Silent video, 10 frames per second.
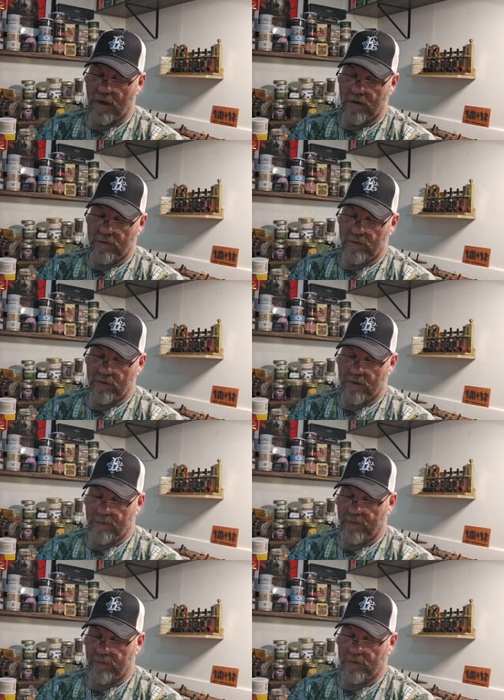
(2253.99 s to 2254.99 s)
I don't hear a
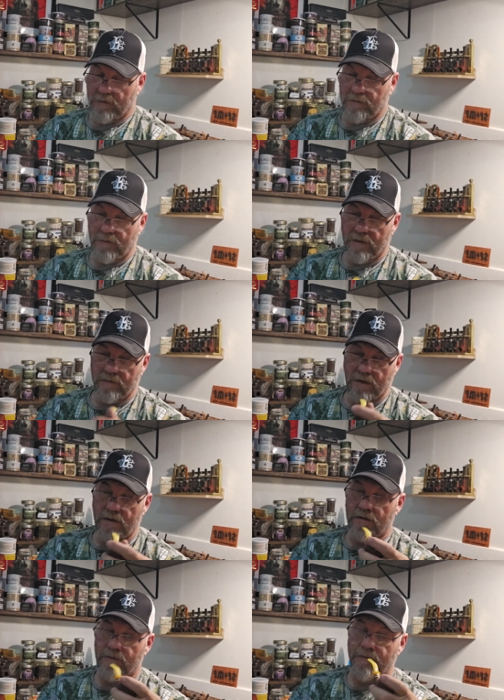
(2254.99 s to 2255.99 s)
lot of people talk about it.
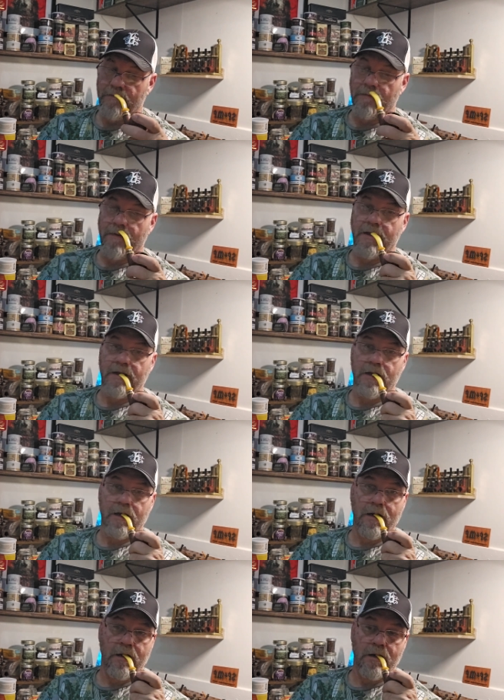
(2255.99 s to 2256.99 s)
I know a lot of people buy it.
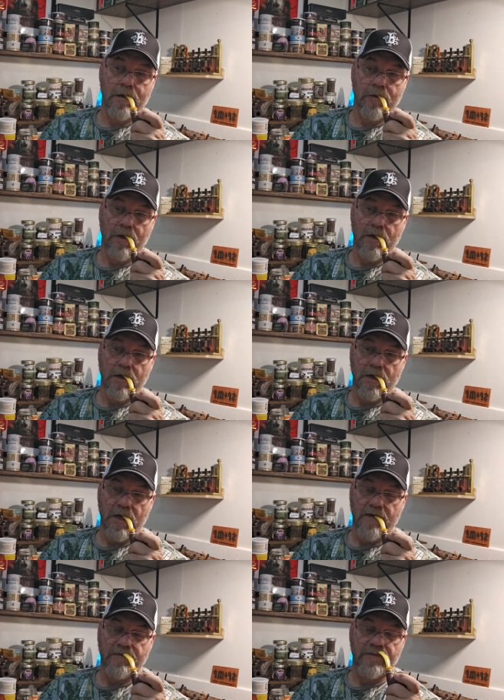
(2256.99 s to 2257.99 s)

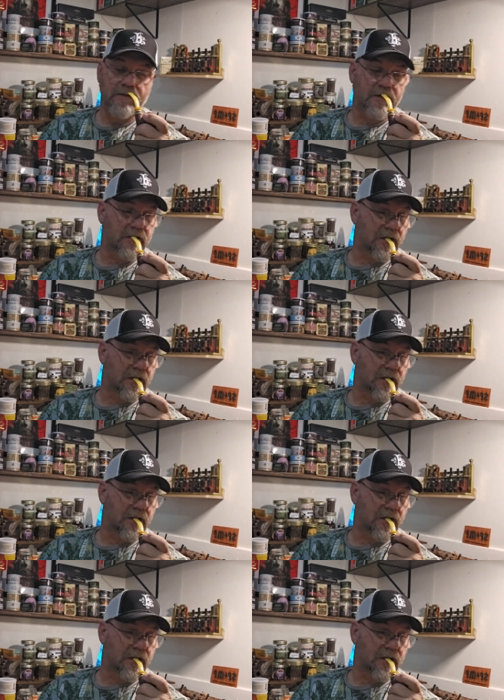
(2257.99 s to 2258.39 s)
I have a feel like